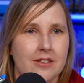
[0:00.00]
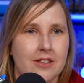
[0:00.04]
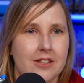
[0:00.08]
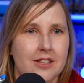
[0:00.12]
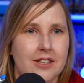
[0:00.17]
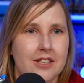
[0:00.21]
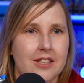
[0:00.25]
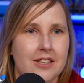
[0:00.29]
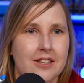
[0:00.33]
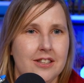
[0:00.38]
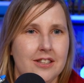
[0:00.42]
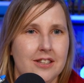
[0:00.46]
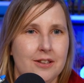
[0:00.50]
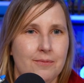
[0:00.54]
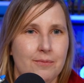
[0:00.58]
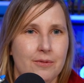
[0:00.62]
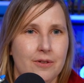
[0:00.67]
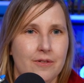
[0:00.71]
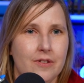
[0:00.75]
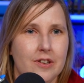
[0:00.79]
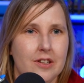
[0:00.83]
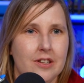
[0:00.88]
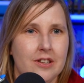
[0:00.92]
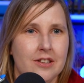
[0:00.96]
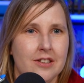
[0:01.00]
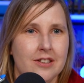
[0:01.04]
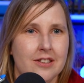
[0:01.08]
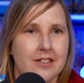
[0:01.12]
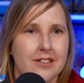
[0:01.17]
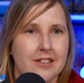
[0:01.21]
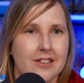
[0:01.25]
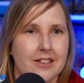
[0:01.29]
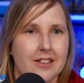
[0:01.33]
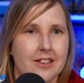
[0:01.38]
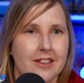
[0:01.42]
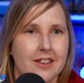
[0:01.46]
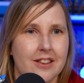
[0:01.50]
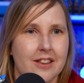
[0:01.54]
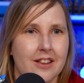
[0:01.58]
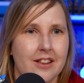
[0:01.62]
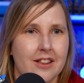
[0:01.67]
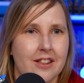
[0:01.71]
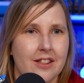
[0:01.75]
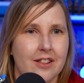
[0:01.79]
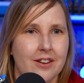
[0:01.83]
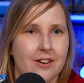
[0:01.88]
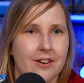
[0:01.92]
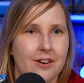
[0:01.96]
the DC movies,
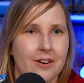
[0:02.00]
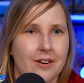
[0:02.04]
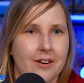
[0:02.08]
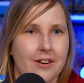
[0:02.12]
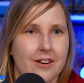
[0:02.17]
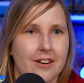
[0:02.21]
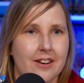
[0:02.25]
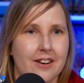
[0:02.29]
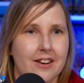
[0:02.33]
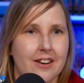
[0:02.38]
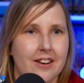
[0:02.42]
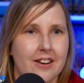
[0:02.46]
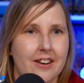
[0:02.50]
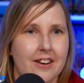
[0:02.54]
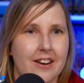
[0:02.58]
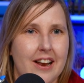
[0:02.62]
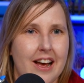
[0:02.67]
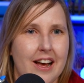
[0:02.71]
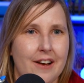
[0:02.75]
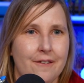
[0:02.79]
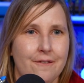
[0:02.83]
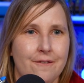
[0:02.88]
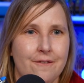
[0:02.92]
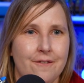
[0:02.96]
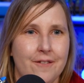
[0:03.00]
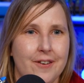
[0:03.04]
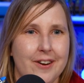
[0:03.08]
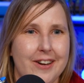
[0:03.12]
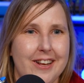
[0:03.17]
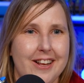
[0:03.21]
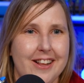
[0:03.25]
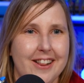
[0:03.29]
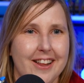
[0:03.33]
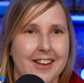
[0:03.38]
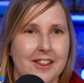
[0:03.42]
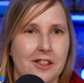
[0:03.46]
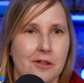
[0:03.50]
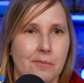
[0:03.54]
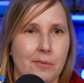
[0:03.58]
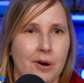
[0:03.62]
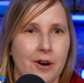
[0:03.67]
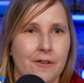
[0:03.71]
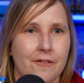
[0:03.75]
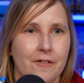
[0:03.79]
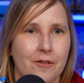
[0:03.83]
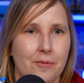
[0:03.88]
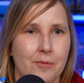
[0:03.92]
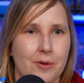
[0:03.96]
they're not funny like the
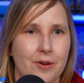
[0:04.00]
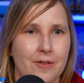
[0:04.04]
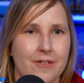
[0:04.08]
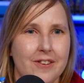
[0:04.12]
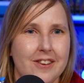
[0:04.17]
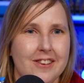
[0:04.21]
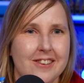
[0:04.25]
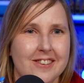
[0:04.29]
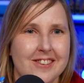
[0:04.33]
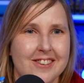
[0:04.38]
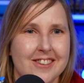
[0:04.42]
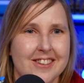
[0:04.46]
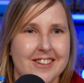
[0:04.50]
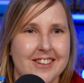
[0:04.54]
Marvel movies.